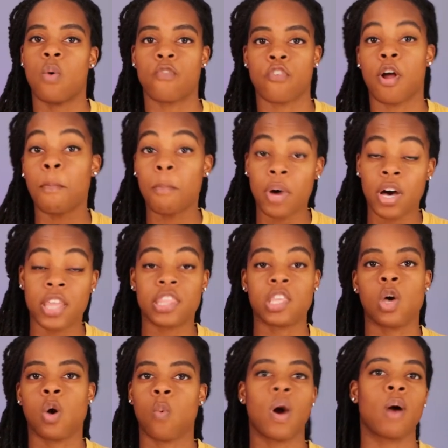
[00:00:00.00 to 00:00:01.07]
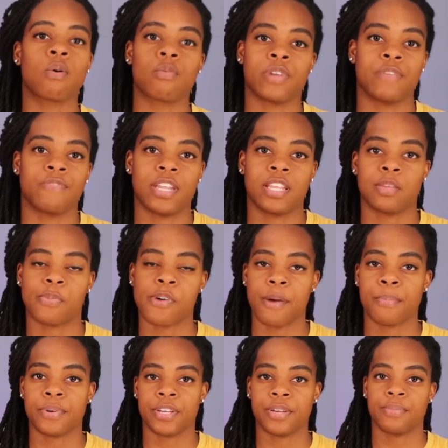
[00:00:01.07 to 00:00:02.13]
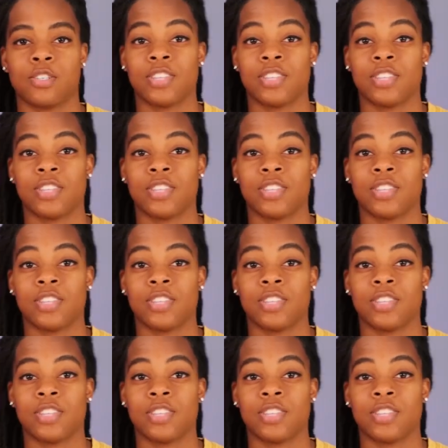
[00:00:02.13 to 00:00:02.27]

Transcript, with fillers: for a month while we're renovating the property.